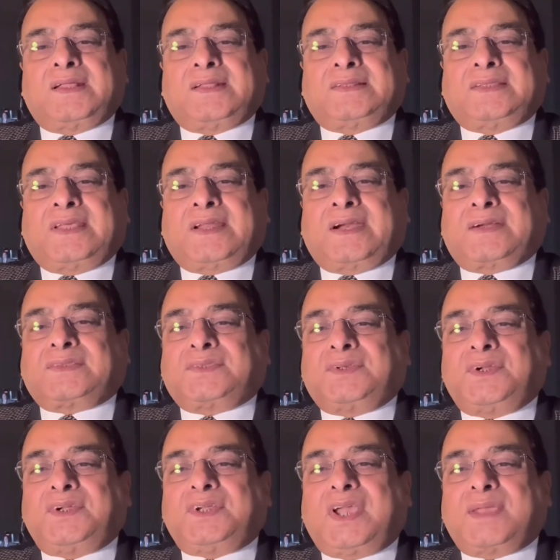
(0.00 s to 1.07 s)
There are
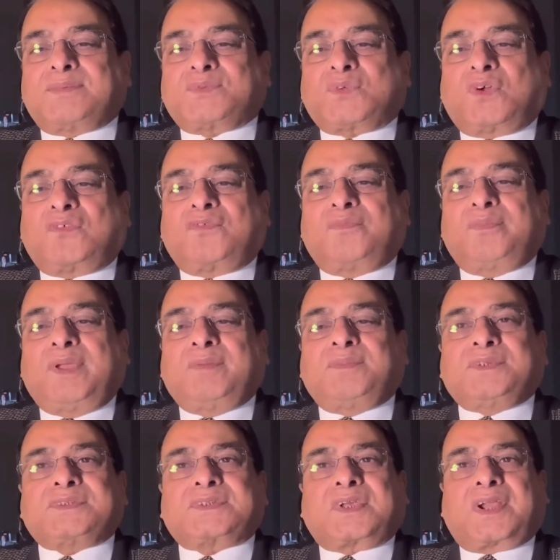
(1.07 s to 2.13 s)
3 types of
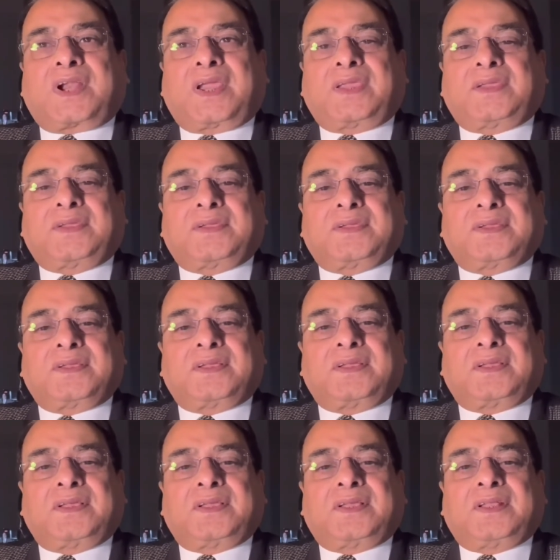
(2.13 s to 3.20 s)
babies cry.
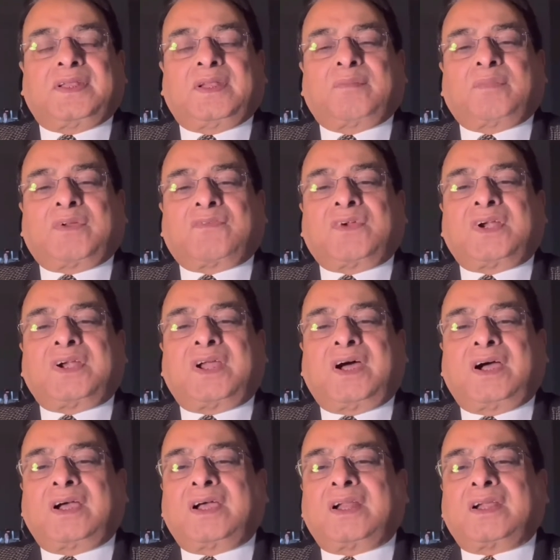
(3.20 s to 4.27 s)
Number 1,
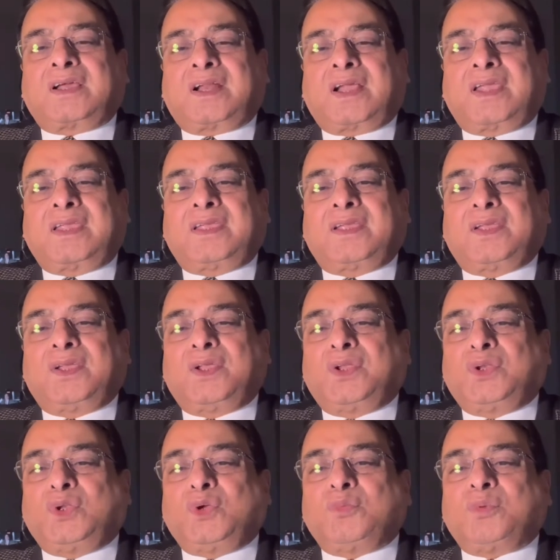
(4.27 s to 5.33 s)
hunger cry.
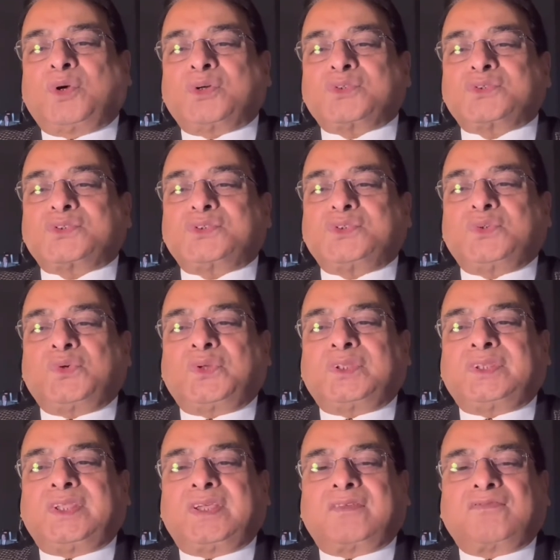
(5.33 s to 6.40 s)
Newborns
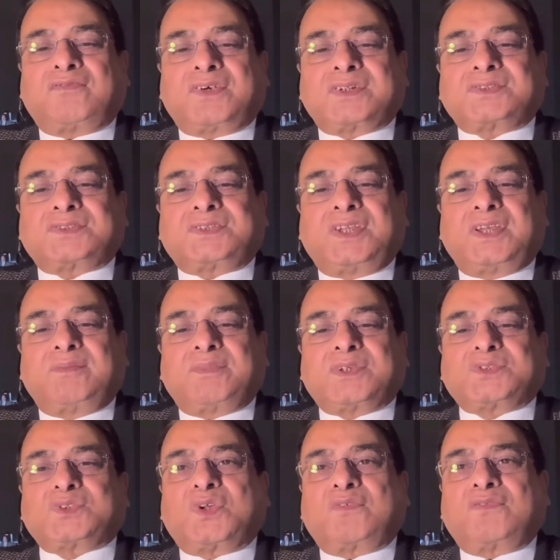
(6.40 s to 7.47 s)
during their first 3
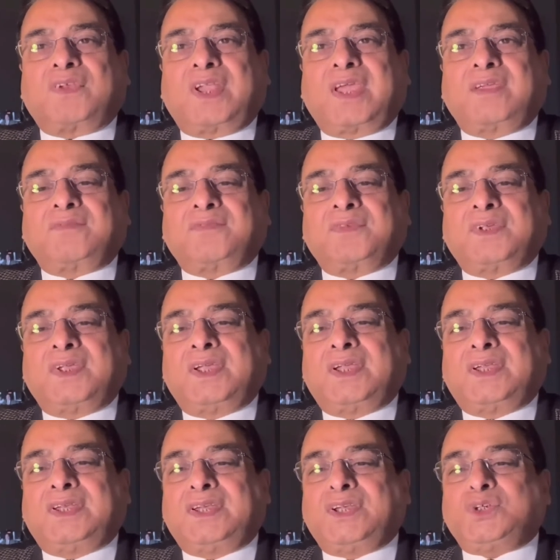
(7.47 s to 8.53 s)
months of life
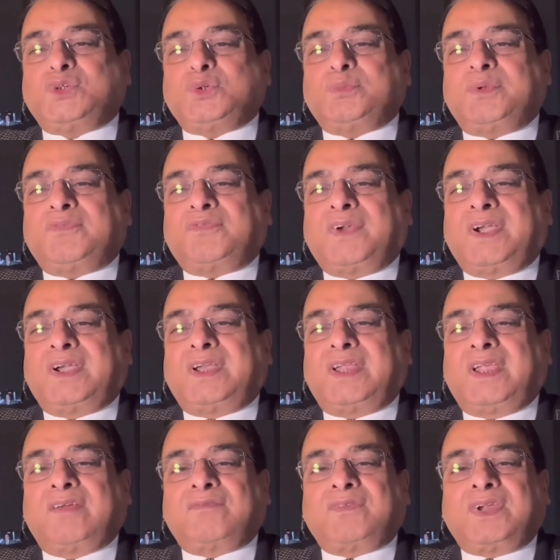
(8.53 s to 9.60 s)
need to be fed
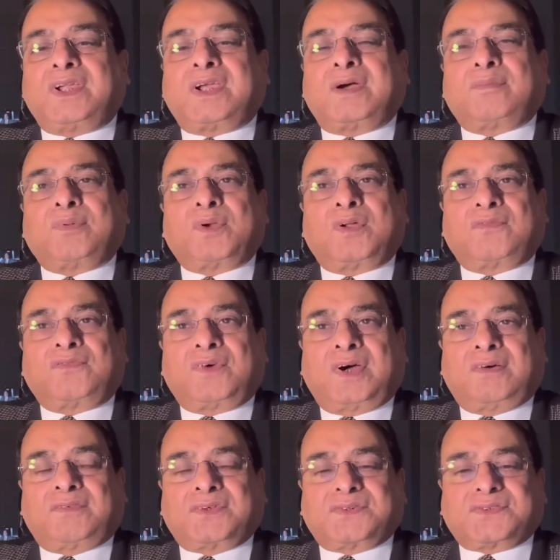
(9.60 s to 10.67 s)
every couple of
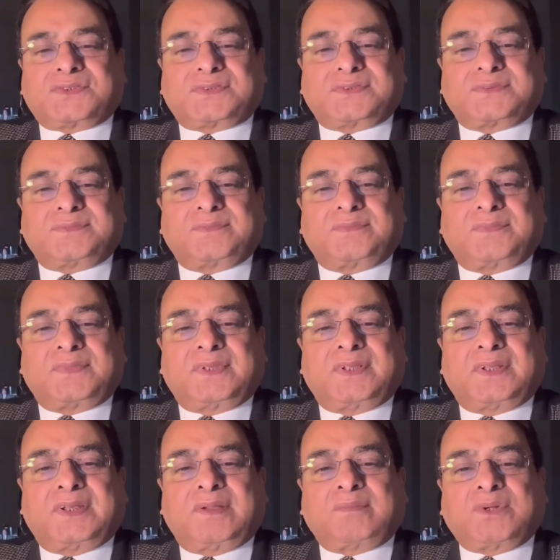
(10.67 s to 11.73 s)
hours.
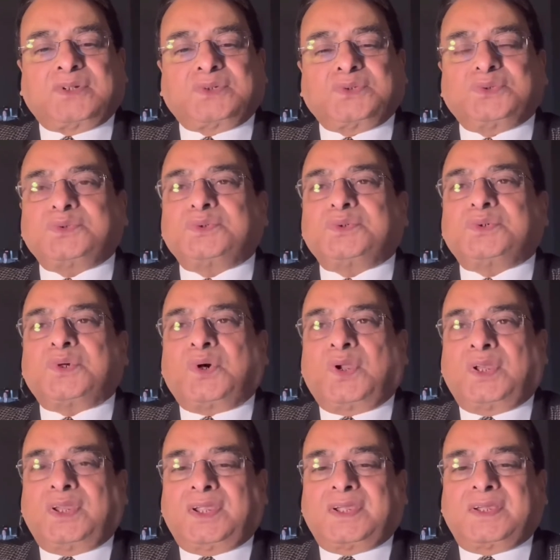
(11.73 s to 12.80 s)
Number 2,
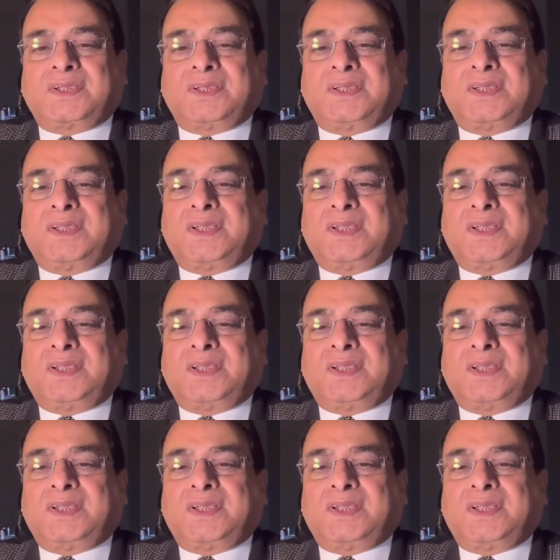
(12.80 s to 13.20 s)
colic.